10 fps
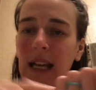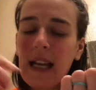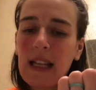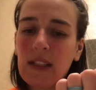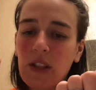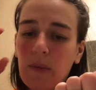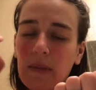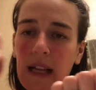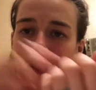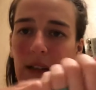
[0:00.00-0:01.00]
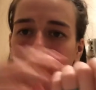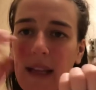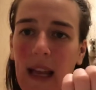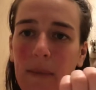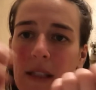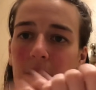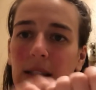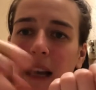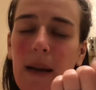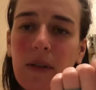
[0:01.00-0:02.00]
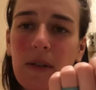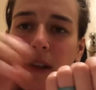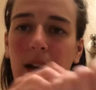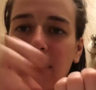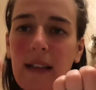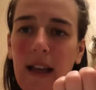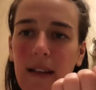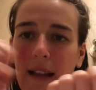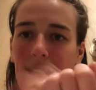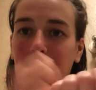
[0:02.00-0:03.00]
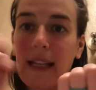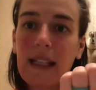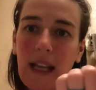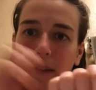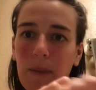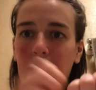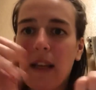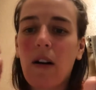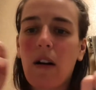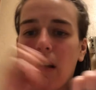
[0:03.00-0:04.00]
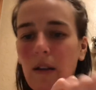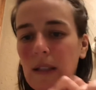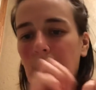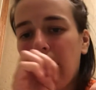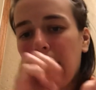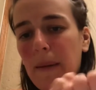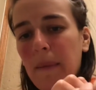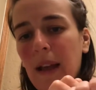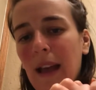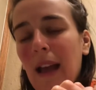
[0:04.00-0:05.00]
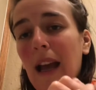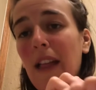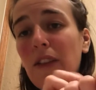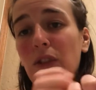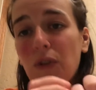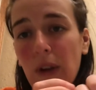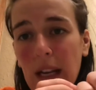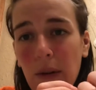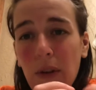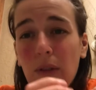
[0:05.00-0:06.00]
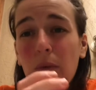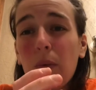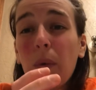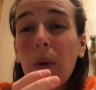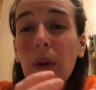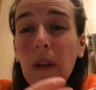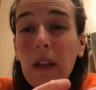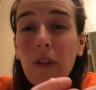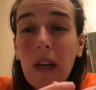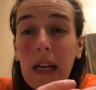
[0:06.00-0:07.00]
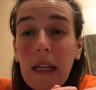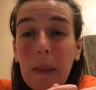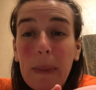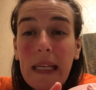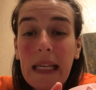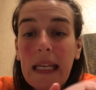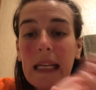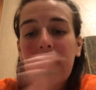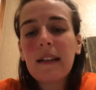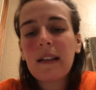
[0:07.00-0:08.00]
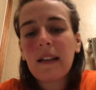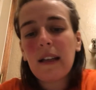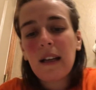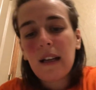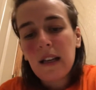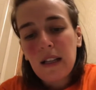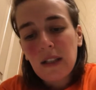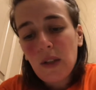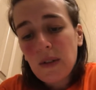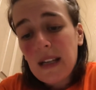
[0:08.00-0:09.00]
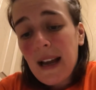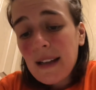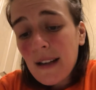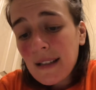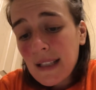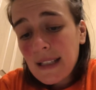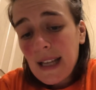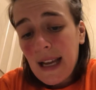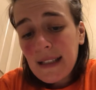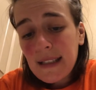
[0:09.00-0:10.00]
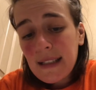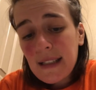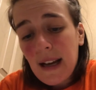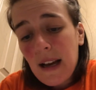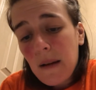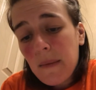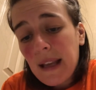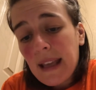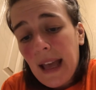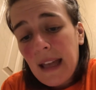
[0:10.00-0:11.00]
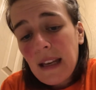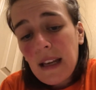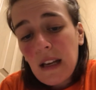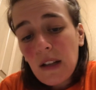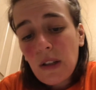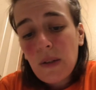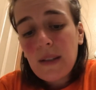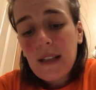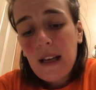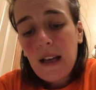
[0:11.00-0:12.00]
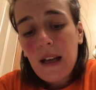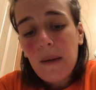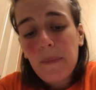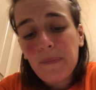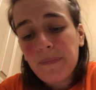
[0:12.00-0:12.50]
so your bladder's not being emptied all the time, so it's causing that need to have to pee all the time. And then straining, where you're really trying to pee. So diagnostic tests, again, it includes the